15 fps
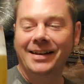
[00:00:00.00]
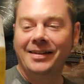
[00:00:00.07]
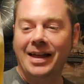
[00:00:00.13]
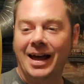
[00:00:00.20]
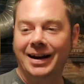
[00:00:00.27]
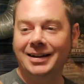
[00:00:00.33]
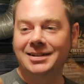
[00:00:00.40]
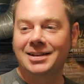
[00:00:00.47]

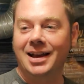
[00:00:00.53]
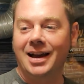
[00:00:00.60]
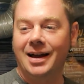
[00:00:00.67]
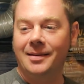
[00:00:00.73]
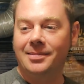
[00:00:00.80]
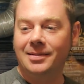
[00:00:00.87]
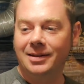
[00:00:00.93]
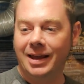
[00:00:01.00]
That is
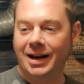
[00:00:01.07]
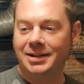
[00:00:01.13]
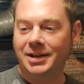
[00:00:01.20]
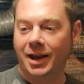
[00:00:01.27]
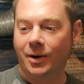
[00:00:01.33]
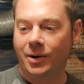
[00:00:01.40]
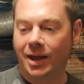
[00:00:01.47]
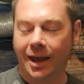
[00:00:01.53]

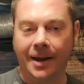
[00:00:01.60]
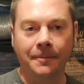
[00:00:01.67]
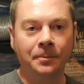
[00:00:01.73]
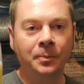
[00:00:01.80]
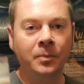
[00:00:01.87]
a-okay.